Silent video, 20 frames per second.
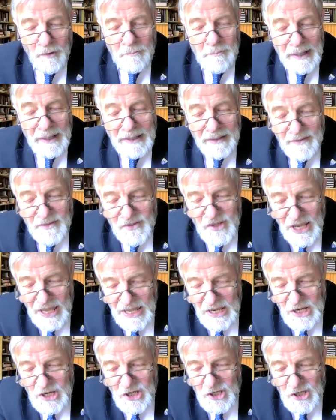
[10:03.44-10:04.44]
of
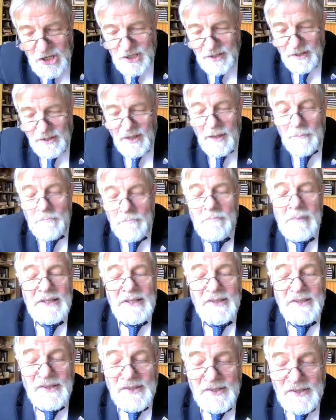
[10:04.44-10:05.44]
meditation and
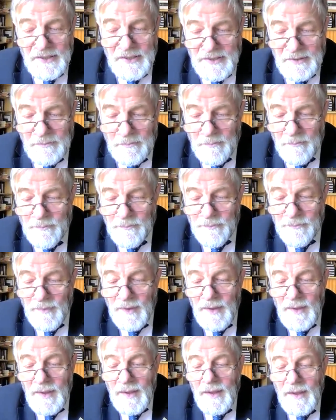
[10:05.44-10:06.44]
mysticism.
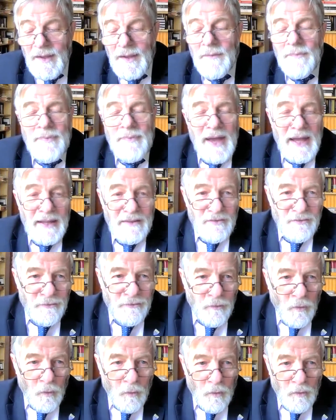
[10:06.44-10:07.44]
In that
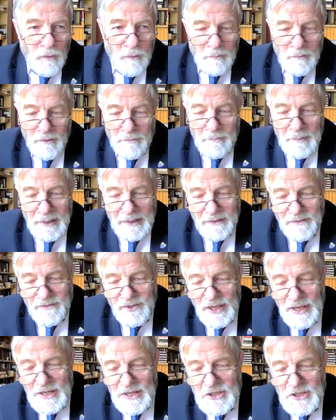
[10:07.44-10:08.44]
form of
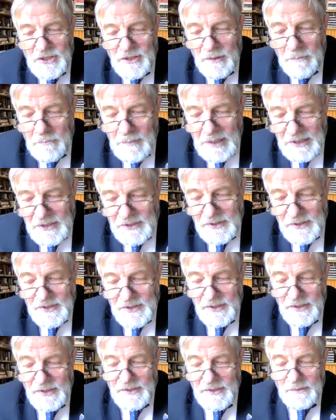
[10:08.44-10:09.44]
meditation and
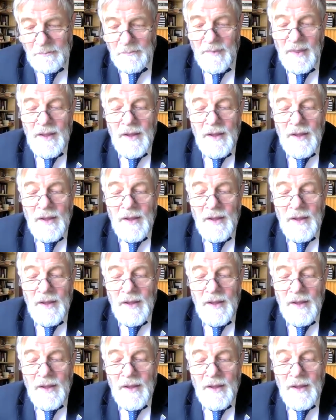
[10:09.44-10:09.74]
mysticism,